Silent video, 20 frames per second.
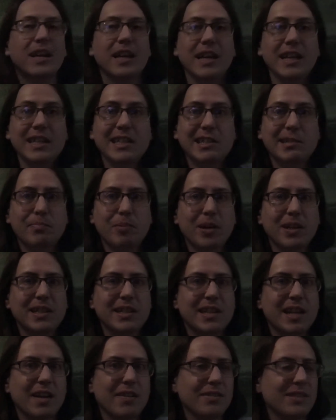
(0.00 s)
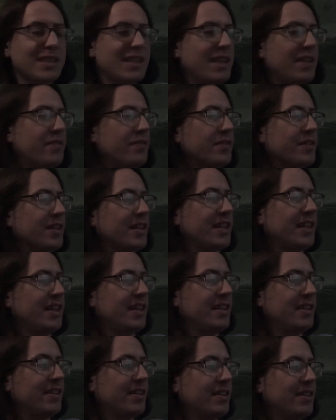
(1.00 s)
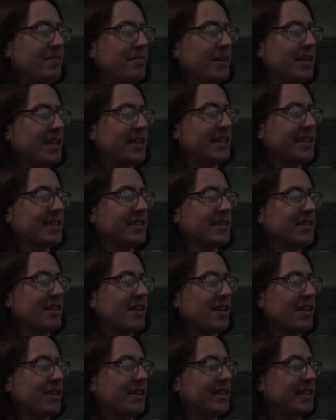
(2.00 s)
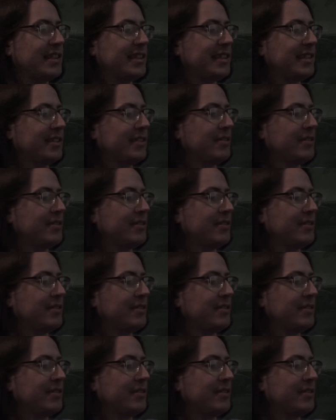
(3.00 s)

it spreads it out evenly and makes it nice.